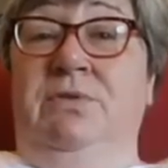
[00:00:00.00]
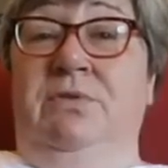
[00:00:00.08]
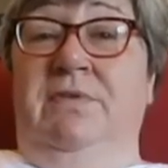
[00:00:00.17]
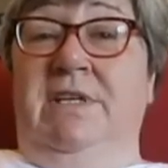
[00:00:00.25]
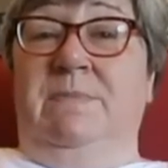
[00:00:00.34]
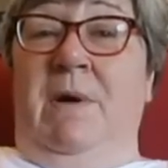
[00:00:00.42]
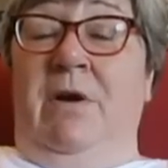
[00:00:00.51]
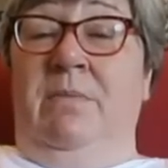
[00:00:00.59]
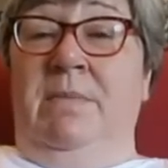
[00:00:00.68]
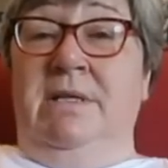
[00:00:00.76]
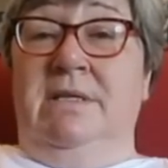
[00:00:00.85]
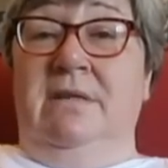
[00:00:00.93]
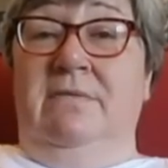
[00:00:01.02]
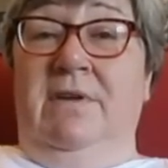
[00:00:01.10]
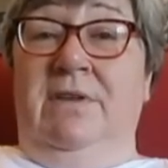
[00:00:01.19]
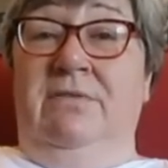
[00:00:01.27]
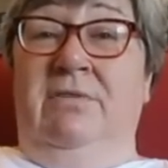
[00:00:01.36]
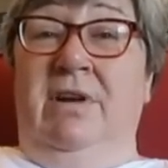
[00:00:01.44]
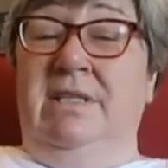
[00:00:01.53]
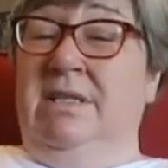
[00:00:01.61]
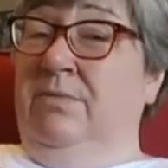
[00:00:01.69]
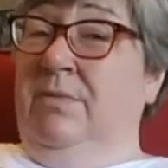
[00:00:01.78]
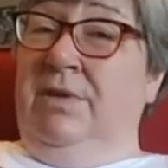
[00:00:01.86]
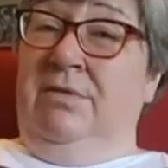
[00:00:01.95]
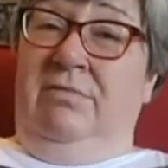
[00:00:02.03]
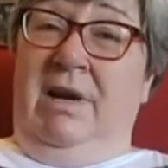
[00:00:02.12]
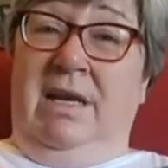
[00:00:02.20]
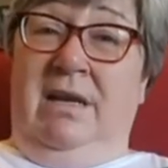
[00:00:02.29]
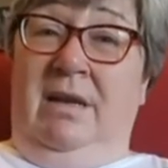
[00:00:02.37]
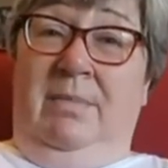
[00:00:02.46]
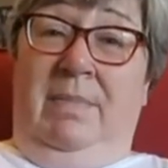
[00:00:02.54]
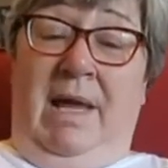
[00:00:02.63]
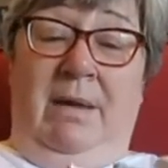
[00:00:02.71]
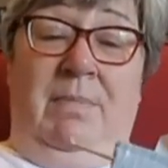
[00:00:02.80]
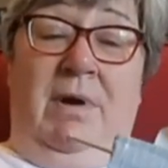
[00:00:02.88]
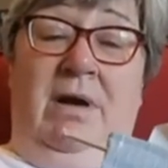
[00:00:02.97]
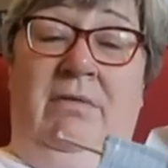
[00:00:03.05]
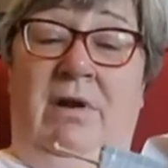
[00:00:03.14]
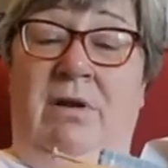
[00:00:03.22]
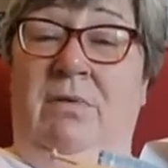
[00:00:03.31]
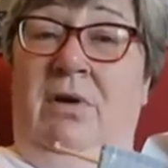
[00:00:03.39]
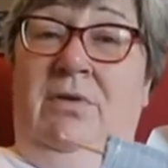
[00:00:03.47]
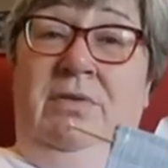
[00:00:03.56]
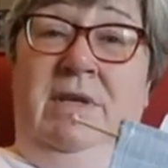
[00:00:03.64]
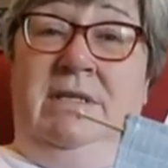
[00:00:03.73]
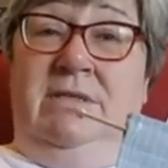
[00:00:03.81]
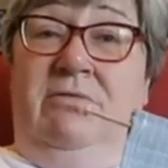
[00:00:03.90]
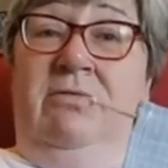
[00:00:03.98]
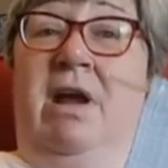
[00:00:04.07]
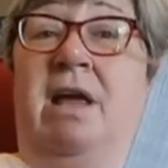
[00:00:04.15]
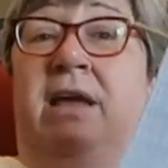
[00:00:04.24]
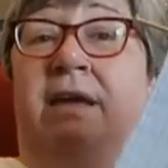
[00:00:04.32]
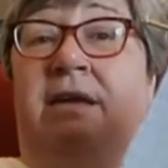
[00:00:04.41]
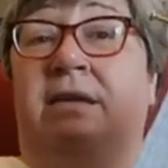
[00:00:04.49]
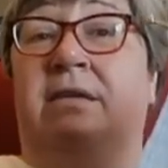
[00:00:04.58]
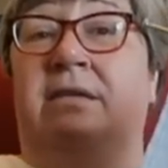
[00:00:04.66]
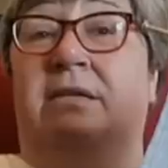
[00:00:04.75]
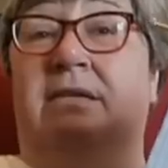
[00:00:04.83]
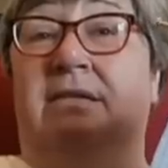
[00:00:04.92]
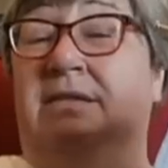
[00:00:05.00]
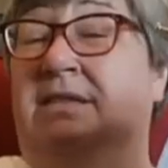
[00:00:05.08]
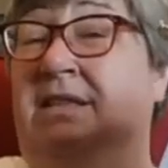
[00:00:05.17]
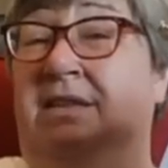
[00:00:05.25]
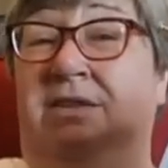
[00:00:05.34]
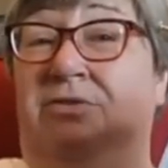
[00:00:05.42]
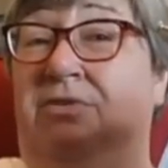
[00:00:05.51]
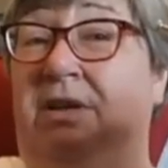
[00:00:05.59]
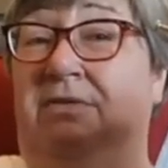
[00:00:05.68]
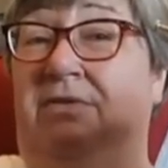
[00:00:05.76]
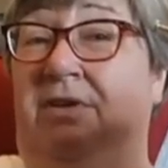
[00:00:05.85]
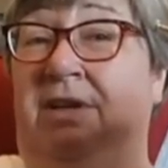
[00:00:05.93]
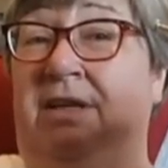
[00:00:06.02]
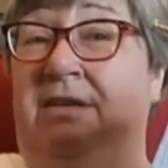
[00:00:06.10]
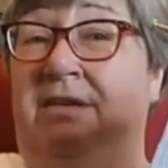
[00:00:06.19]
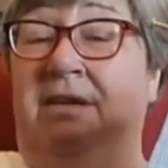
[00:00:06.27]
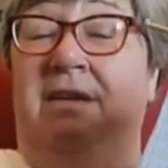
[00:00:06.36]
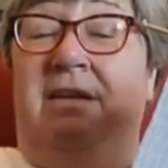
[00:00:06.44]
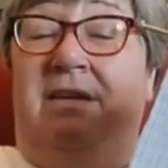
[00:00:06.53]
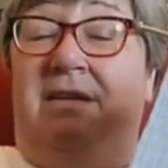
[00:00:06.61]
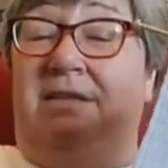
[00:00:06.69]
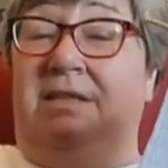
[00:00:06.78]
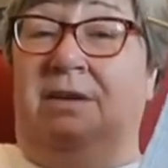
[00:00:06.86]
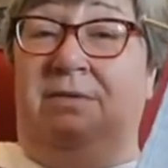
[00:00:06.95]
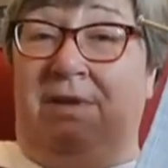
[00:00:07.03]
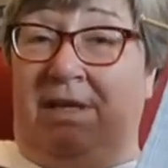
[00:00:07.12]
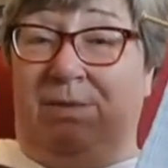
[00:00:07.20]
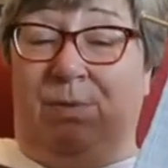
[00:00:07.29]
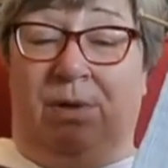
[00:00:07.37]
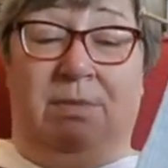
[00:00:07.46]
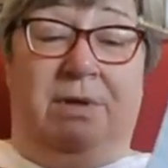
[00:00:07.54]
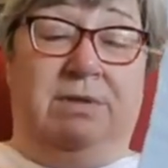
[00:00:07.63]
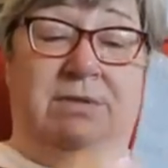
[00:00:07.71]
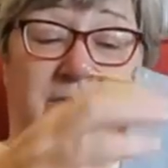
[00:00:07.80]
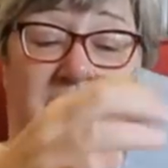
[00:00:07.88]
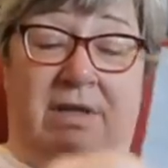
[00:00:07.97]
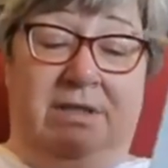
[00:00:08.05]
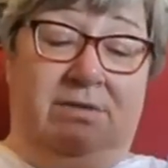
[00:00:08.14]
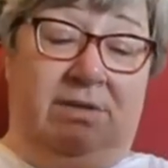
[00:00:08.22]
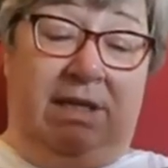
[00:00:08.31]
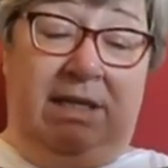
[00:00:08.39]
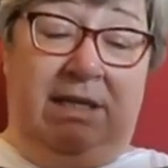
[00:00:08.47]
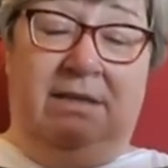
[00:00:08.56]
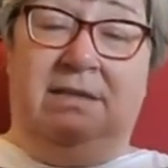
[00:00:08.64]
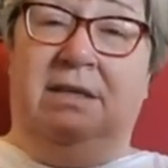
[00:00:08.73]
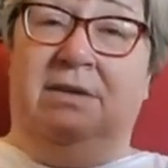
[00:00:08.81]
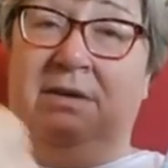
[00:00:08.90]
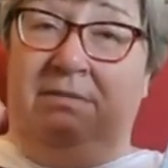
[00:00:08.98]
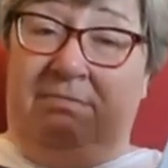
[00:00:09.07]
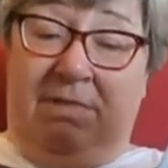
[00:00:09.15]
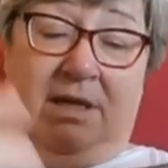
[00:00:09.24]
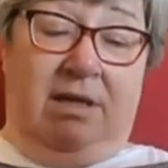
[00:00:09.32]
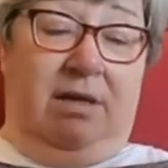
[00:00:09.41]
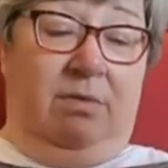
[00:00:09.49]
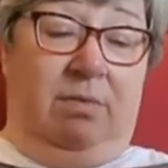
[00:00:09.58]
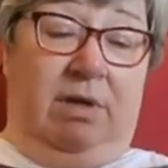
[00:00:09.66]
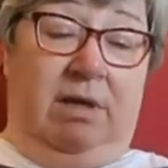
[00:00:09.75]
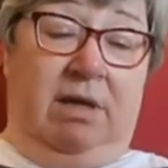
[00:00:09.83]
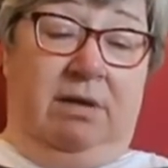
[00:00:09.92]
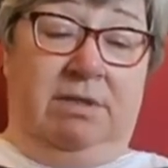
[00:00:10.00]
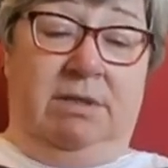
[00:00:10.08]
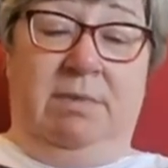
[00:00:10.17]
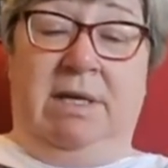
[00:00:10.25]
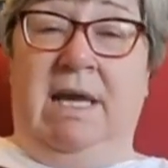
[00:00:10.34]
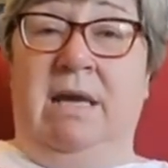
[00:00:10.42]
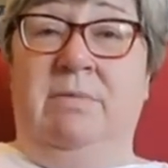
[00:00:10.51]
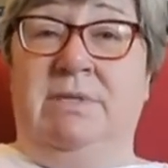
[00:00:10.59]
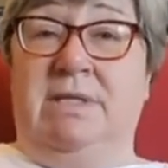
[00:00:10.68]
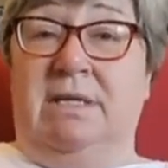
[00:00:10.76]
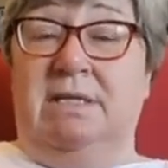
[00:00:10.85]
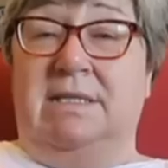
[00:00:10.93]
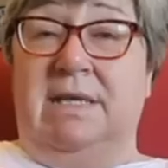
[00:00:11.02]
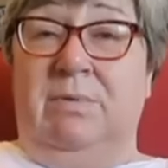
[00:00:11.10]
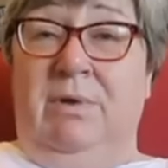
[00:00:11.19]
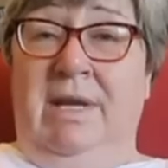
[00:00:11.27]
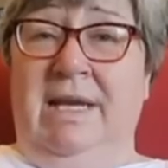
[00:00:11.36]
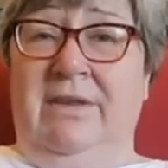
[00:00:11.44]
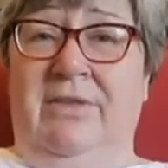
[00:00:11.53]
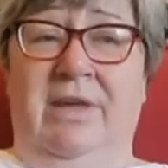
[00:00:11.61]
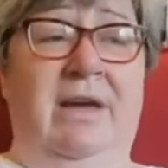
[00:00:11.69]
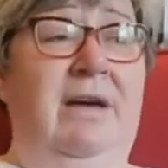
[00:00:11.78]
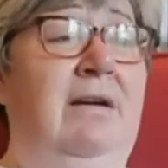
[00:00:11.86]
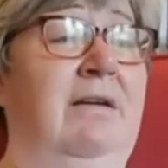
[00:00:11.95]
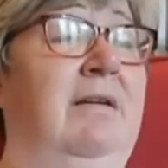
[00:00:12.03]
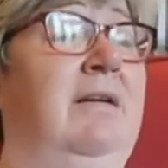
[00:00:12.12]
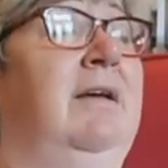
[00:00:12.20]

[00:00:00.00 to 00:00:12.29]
sort of experiments and I found that writing with a regular black biro on this grey did the trick fine. So that's what I'm going to write on here, so that when I go to my cables I can see what length they are.